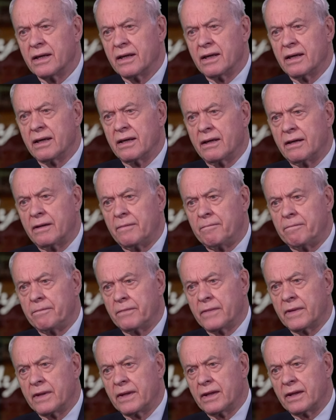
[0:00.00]
Yeah.
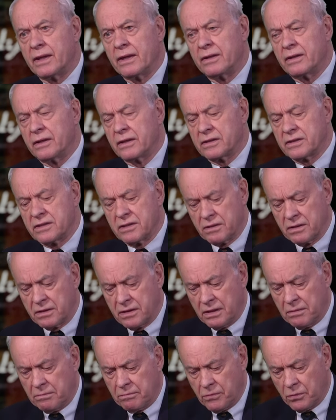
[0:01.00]
Um, that,
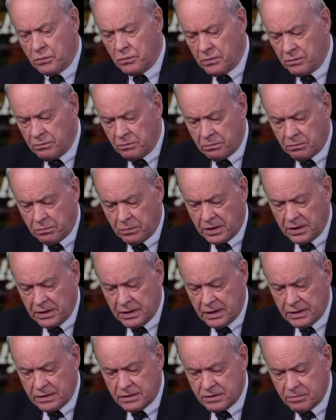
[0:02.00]
that we
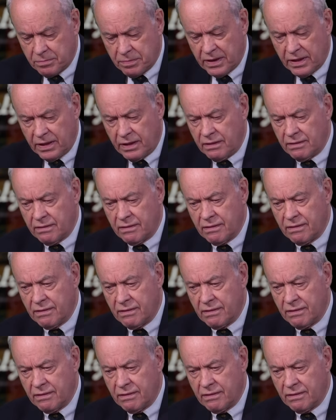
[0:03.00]
need to be.